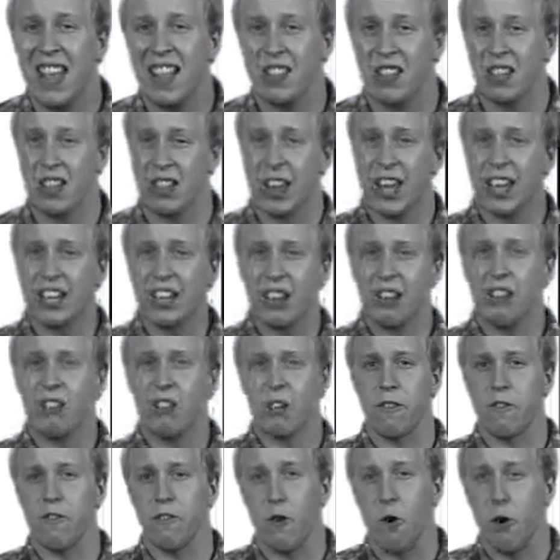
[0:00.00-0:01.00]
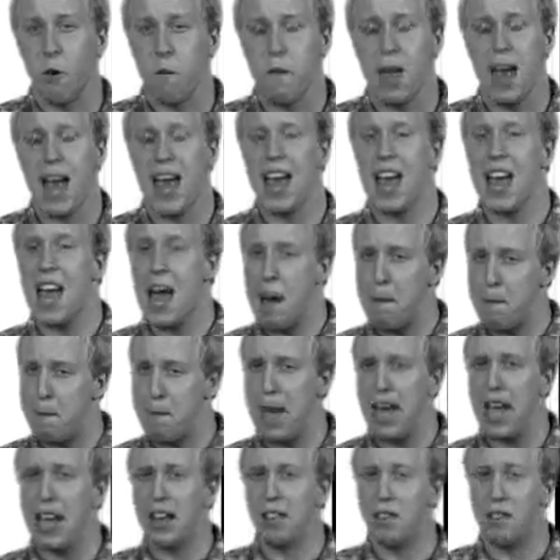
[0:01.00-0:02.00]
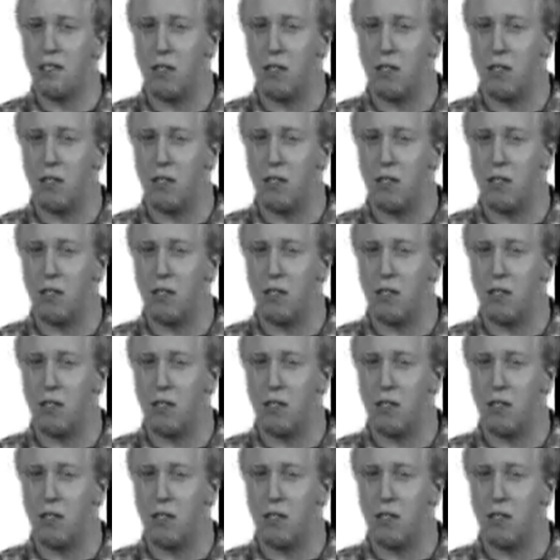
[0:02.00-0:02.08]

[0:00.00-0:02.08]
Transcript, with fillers: then select as your format M P E G